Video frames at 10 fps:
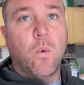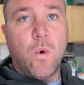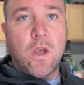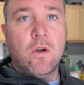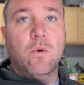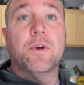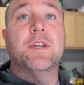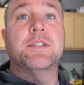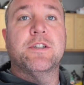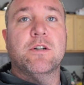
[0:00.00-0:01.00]
wheel with
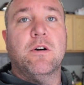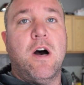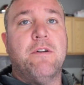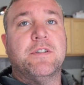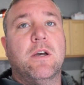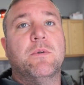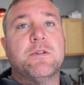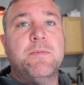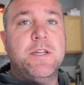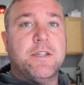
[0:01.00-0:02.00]
a 0 offset,
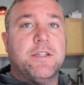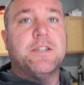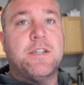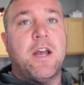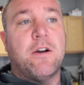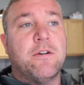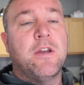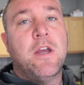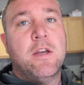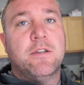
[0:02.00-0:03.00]
which means it's centered.
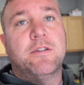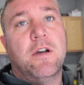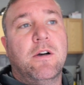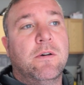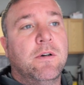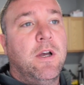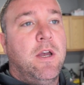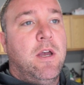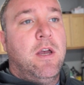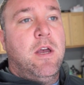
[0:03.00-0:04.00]
So
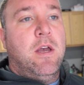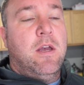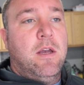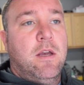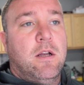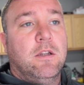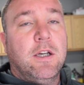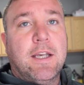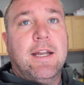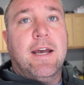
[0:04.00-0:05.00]

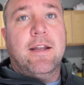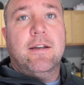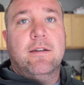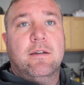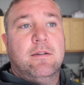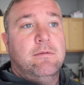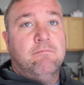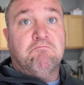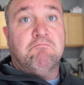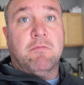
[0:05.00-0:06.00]
looking at it,
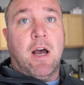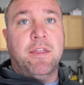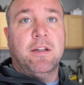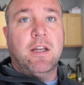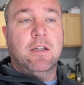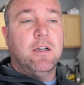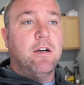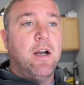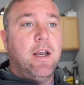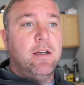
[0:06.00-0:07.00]
I think they look
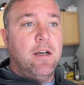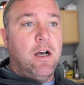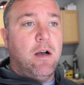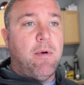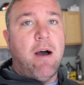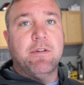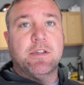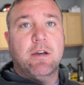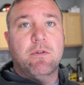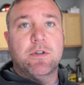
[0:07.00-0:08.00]
great.
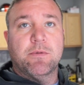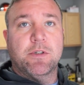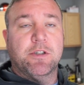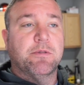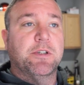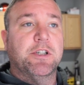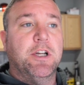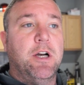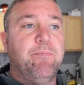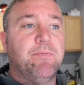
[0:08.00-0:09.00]
Obviously I've always wanted to switch it
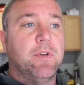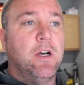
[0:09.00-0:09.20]
up,